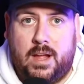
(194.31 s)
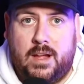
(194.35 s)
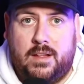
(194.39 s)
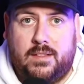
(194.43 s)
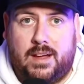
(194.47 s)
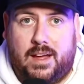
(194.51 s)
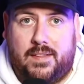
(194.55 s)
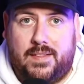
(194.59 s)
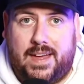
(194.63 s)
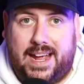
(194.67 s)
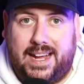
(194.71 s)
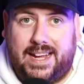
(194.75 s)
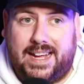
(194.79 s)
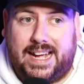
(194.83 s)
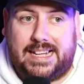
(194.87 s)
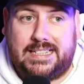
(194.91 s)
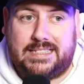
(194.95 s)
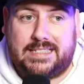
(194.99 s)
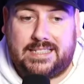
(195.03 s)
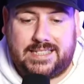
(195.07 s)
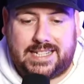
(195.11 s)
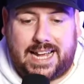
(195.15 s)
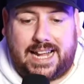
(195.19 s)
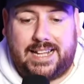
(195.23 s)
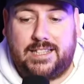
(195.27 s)
that then gets
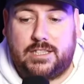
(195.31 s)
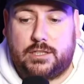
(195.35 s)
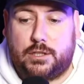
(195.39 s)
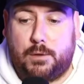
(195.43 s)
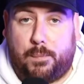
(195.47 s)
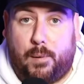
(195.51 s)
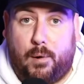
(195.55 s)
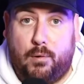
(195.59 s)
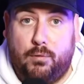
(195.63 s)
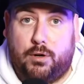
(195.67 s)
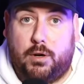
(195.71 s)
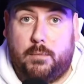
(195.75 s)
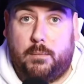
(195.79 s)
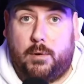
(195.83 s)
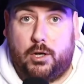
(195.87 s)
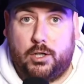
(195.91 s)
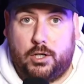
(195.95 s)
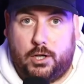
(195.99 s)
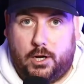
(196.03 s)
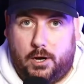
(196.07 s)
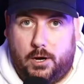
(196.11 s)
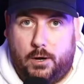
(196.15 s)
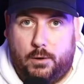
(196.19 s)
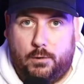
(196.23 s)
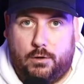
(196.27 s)
sent to Pokemon
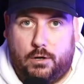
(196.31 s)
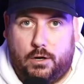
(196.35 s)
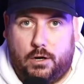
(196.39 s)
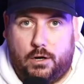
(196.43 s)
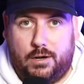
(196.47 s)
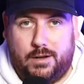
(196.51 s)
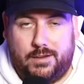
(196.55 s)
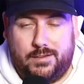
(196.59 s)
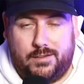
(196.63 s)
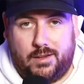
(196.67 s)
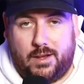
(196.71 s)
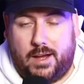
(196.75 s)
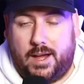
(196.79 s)
Go, or